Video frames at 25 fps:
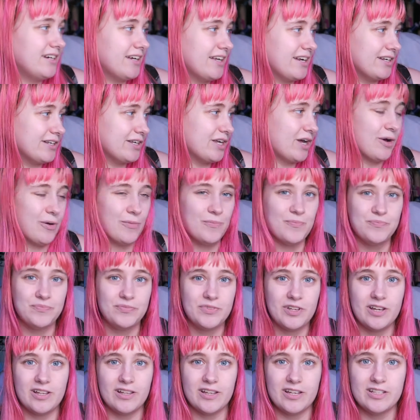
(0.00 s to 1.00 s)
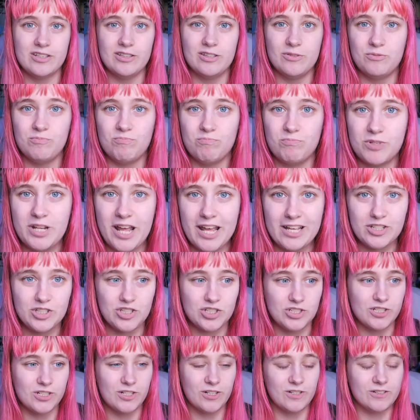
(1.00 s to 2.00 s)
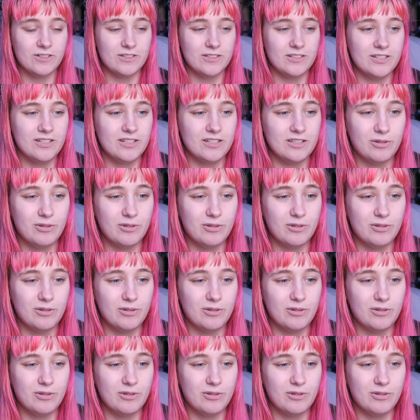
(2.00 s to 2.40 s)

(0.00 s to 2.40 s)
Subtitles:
don't know. I like the texture